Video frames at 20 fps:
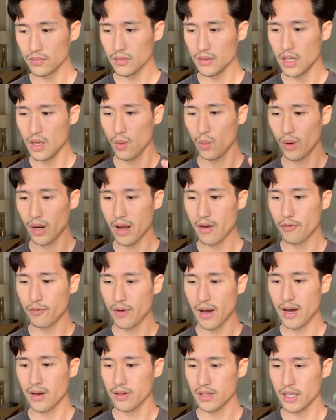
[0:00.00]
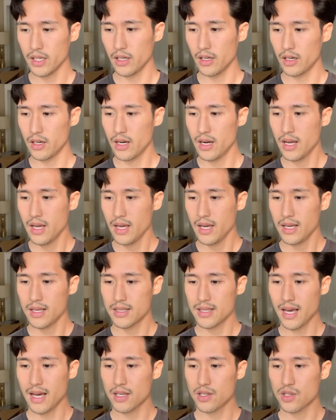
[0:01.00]
What I've found here is
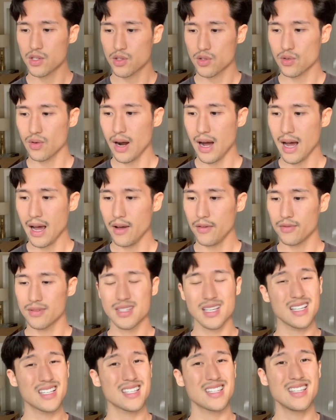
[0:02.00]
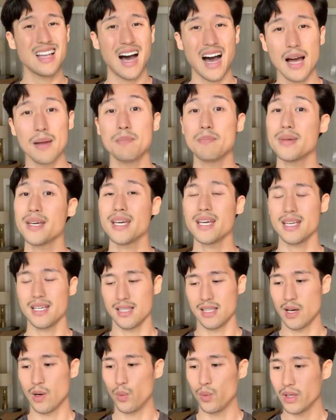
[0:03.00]
that strive does not mean
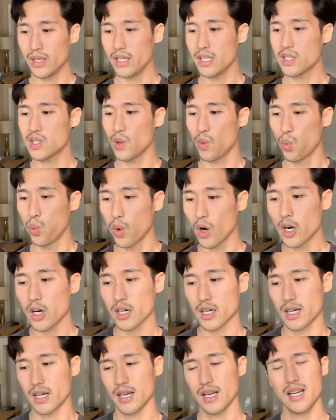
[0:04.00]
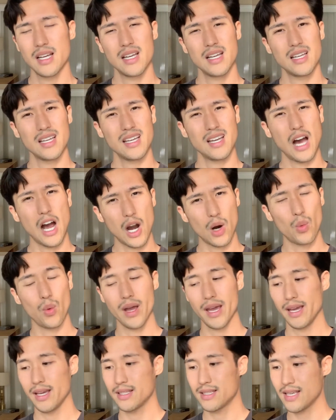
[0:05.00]
that we need to work our way
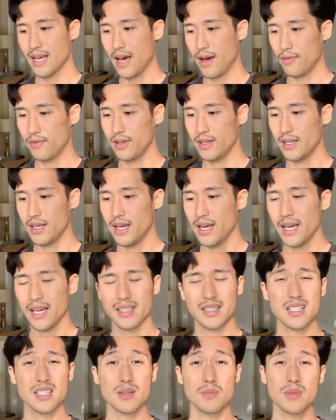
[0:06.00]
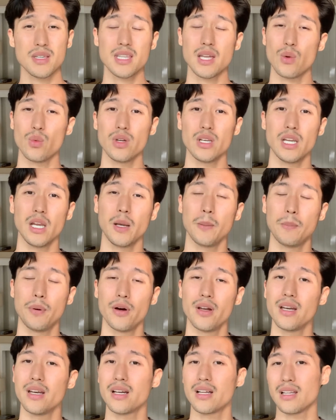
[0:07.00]
into heaven. It doesn't mean that we need to put
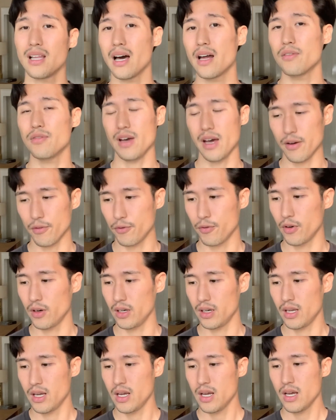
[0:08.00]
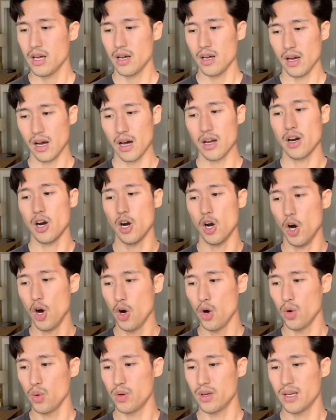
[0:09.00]
in a lot of effort on our
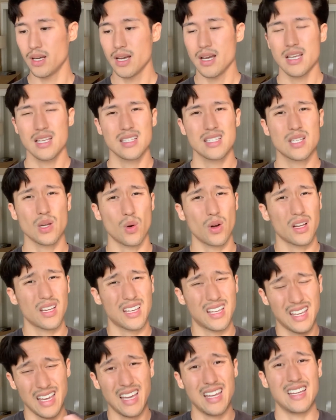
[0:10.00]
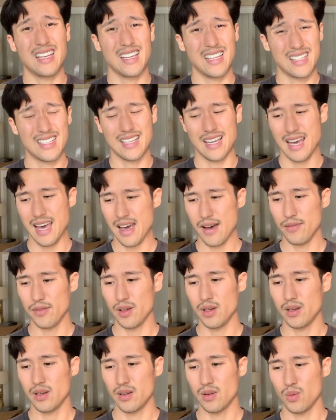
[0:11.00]
own to get into
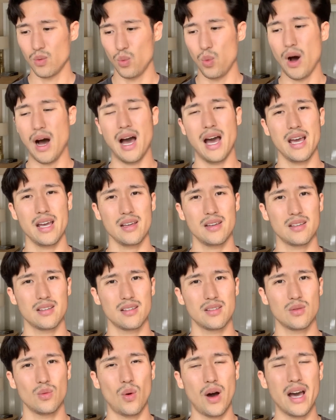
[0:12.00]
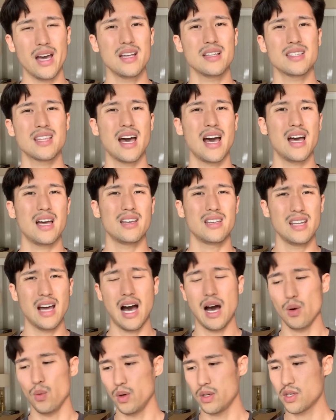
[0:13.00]
heaven. Why? Why is that not
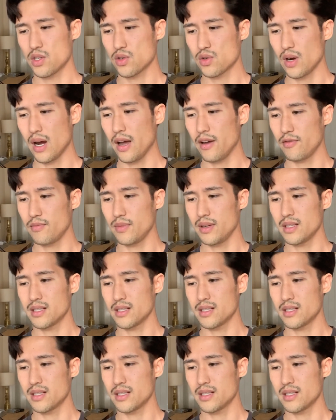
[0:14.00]
what strive means?